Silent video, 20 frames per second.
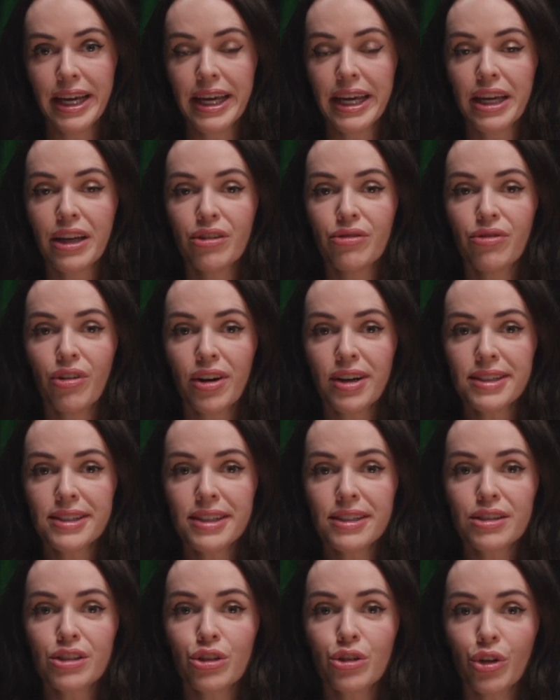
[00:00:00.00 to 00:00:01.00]
He
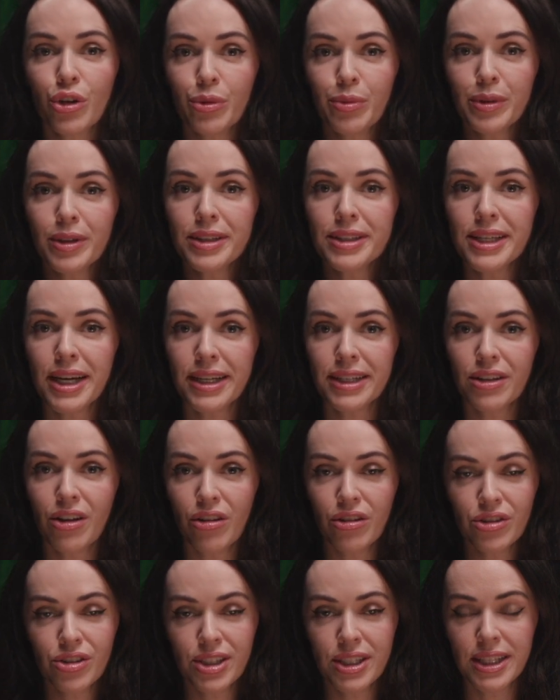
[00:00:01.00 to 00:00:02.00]
advises global
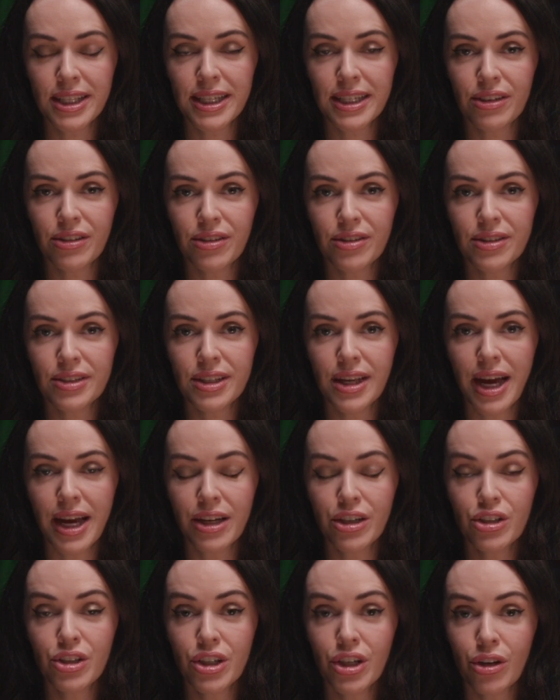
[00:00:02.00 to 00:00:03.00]
technology leaders,
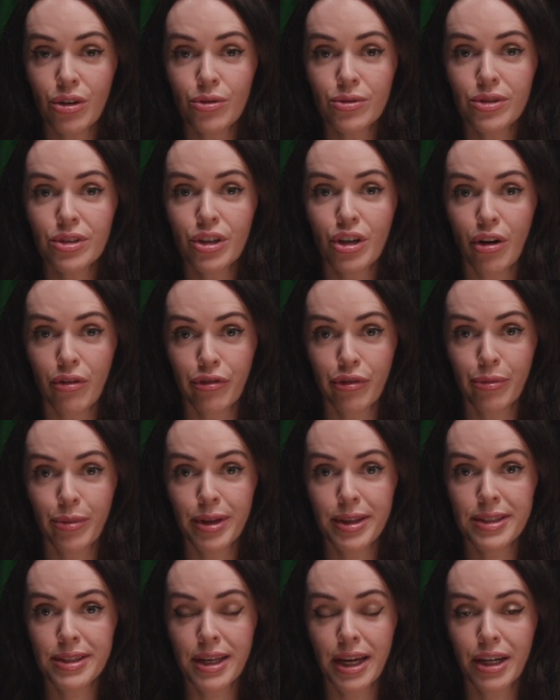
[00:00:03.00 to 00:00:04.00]
NGOs,
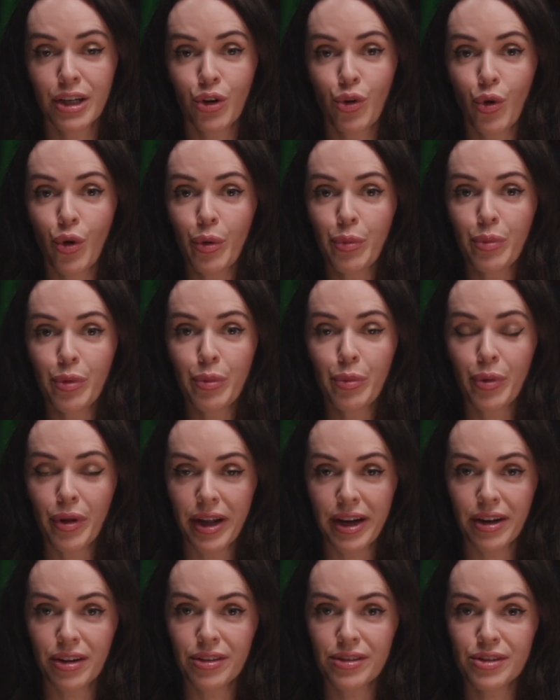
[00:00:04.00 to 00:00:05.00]
governments, and corporate
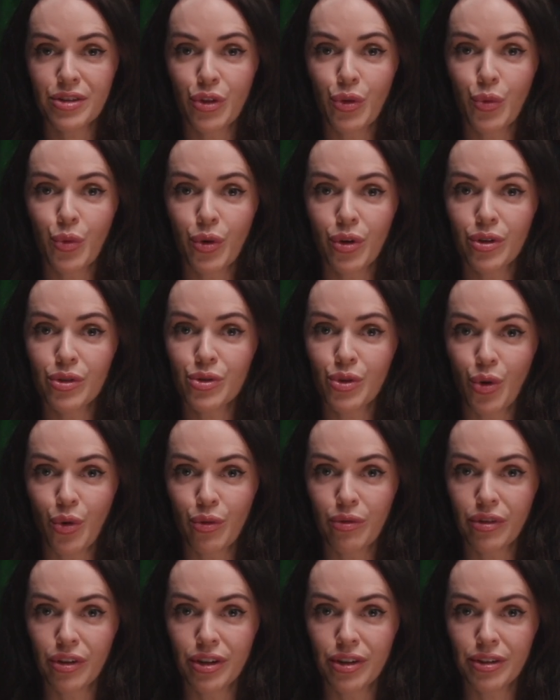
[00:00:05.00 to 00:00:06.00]
players the world
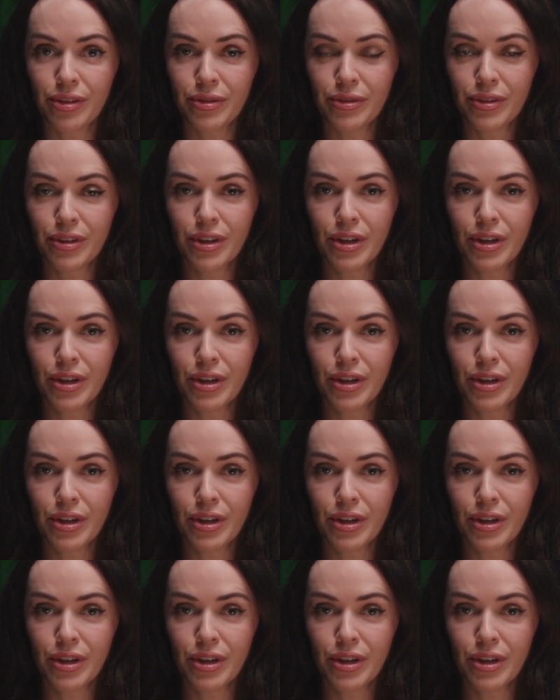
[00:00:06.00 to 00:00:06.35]
over.